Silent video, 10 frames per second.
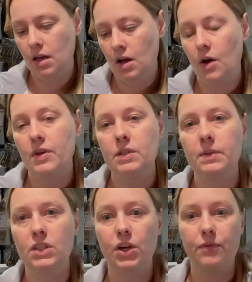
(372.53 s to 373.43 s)
Oh, this
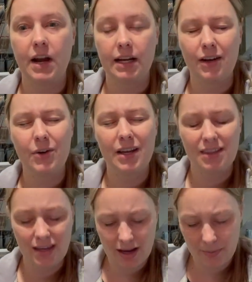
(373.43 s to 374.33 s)
was a good find. Oh, I
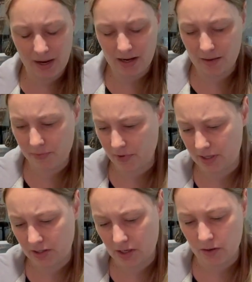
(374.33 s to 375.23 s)
think I paid up for
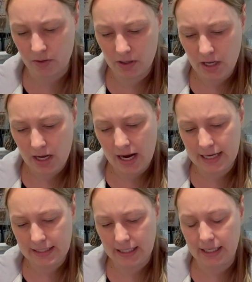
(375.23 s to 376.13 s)
this though. I
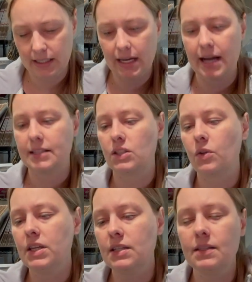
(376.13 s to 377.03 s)
did, yeah. So
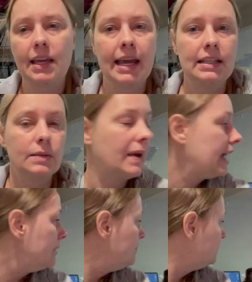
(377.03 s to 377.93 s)
this is Kate Spade.